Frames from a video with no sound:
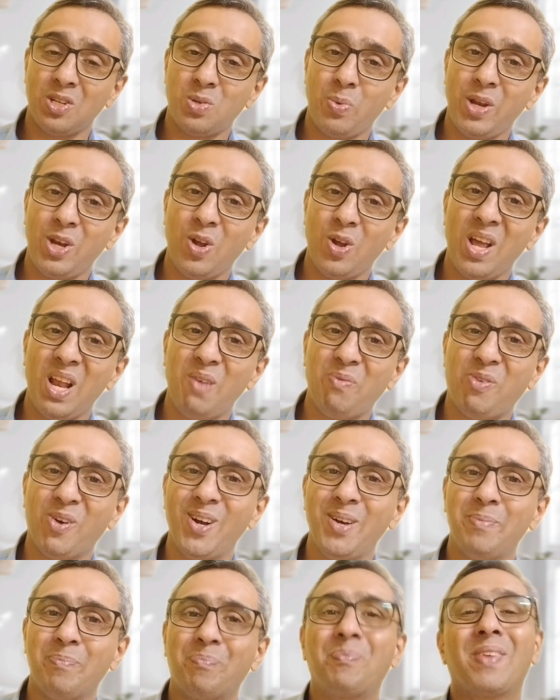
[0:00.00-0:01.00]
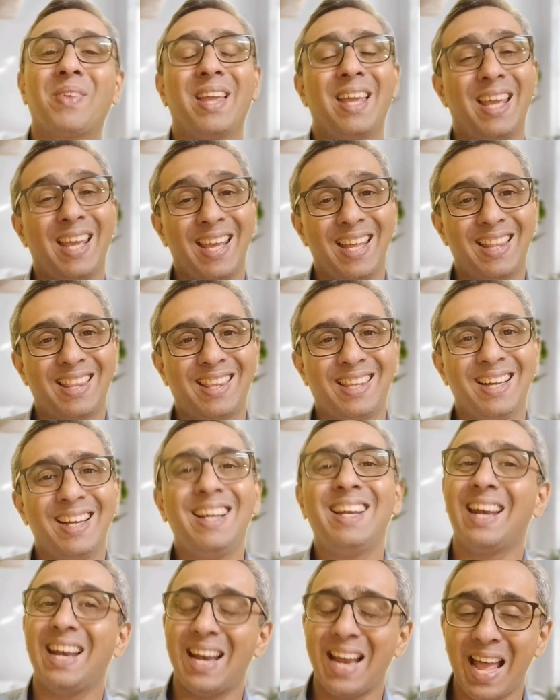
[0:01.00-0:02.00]
this video helpful? Hit the
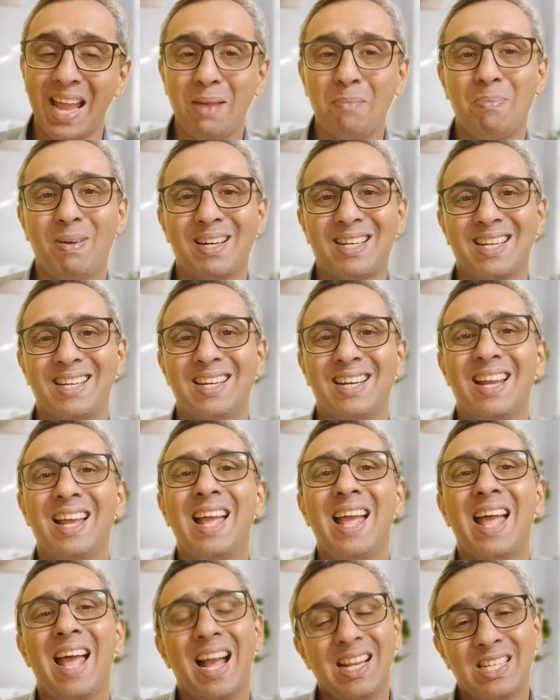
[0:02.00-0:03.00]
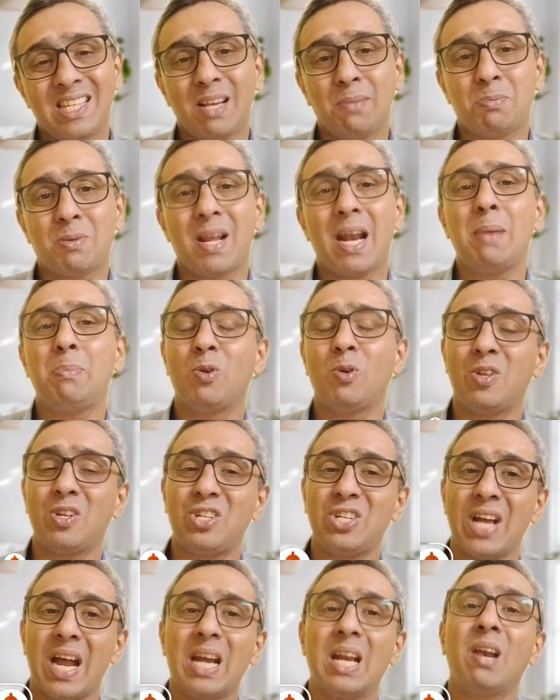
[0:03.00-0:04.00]
like button and subscribe to the
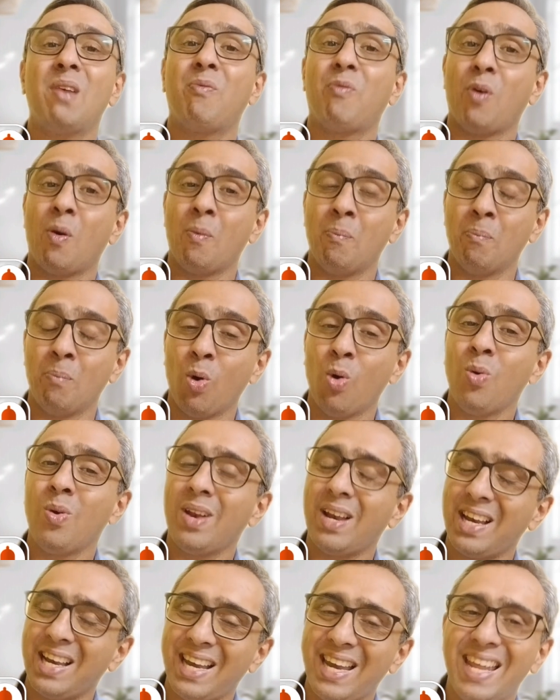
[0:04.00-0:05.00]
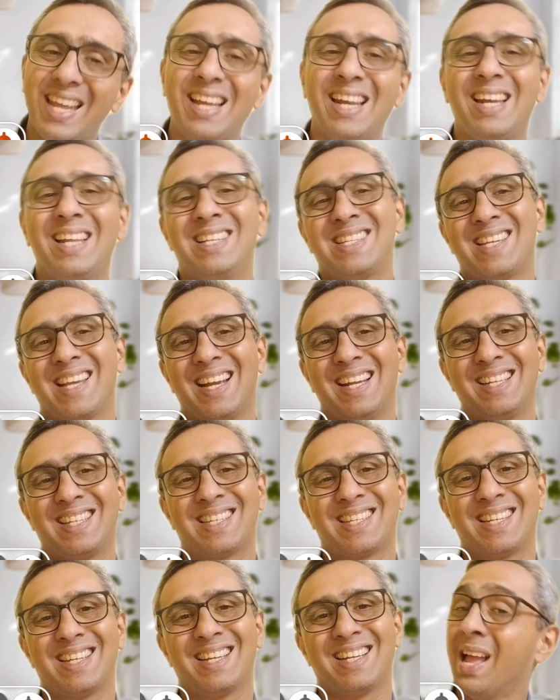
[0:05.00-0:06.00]
channel for more legal
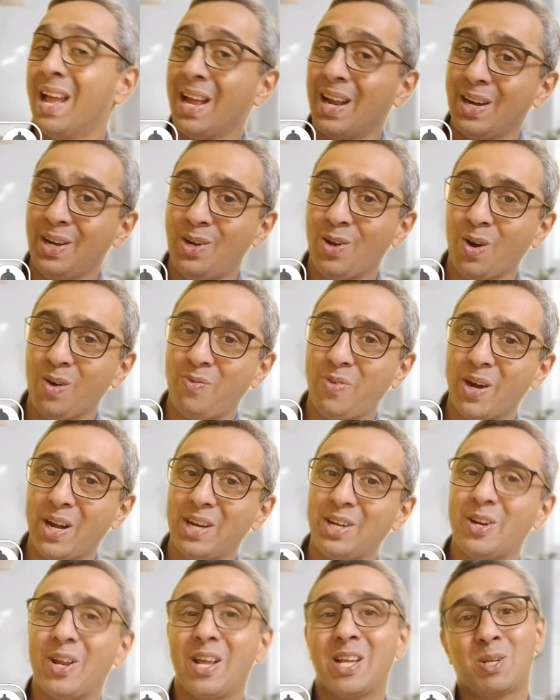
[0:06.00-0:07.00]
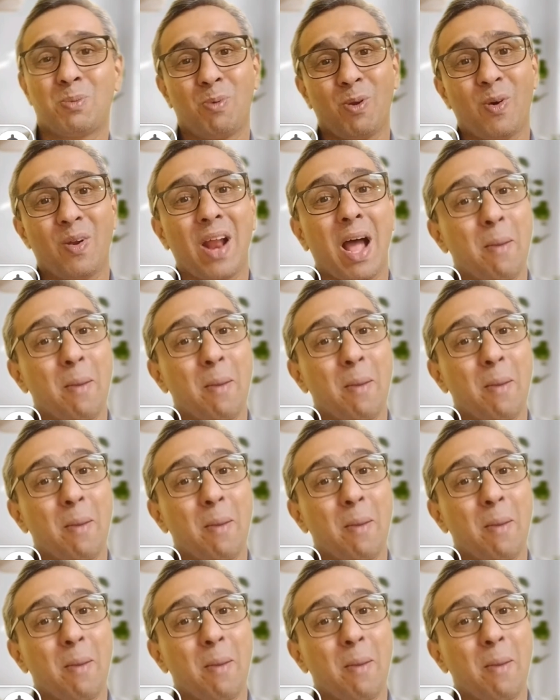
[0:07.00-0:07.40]
insights. Don't forget to explore